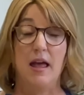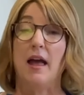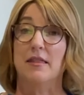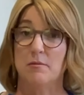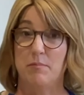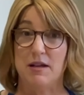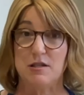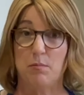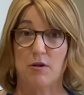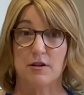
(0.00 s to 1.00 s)
And the
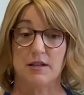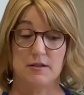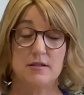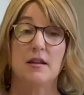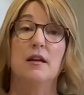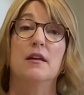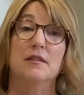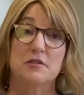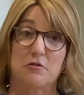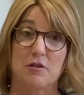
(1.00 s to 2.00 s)
best part is,
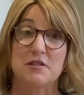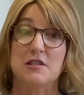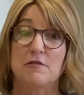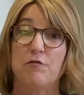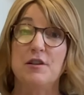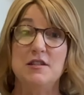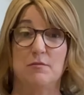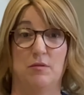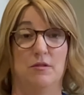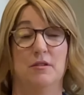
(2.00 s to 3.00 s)
this crust is
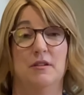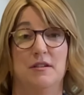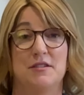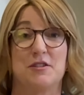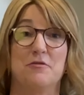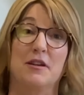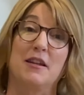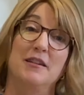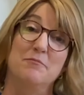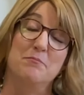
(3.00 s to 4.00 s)
freezable, so it
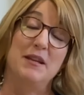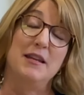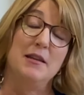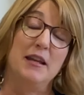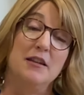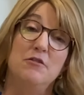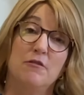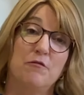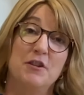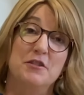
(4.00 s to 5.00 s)
can be in your
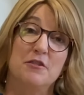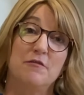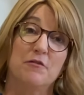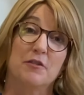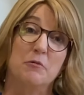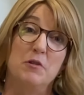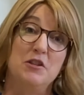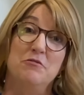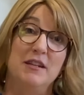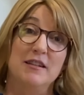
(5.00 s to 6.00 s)
freezer for when
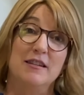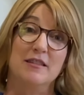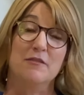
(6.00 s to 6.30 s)
you need it in